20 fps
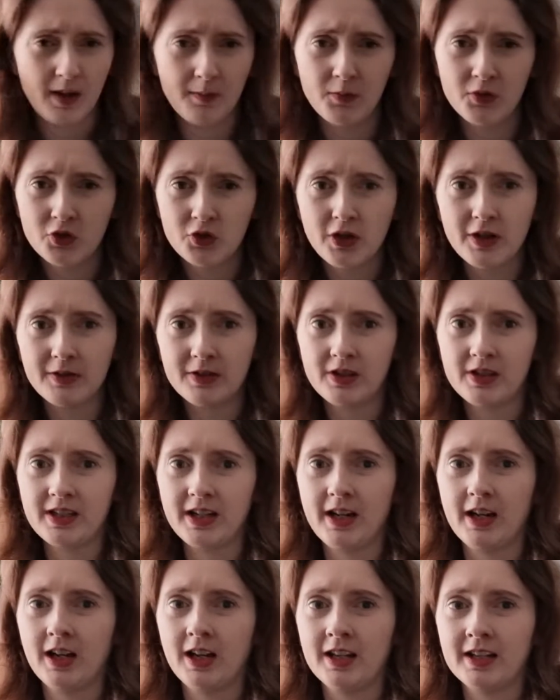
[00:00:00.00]
I'm not sure how you
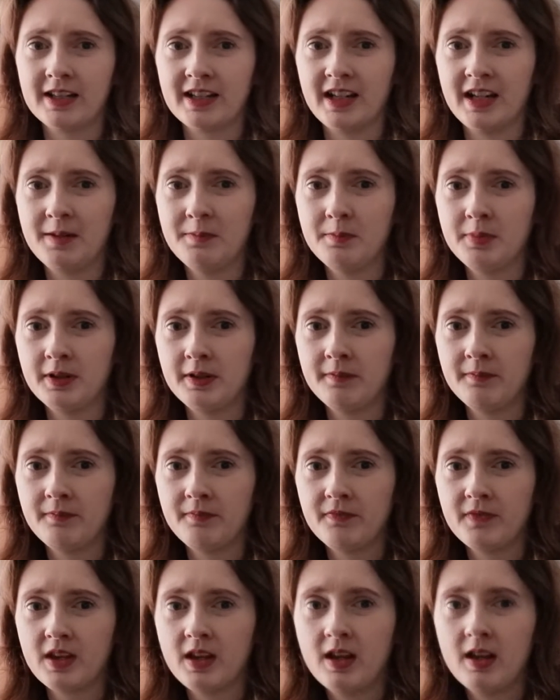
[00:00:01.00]
say her last name, but
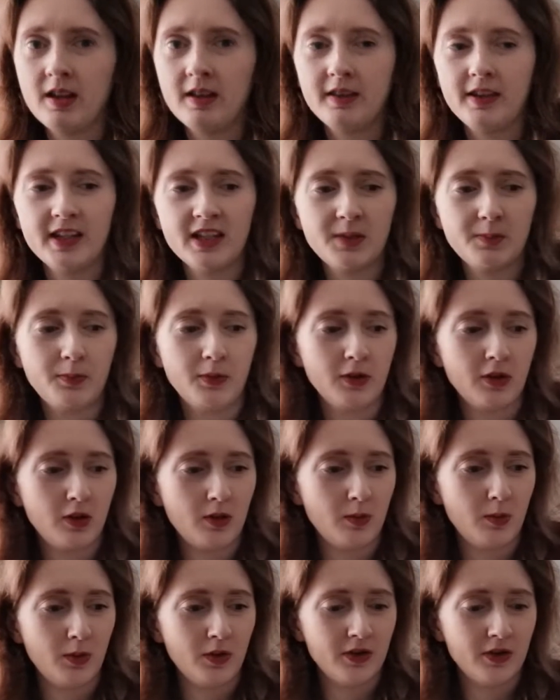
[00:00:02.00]
this book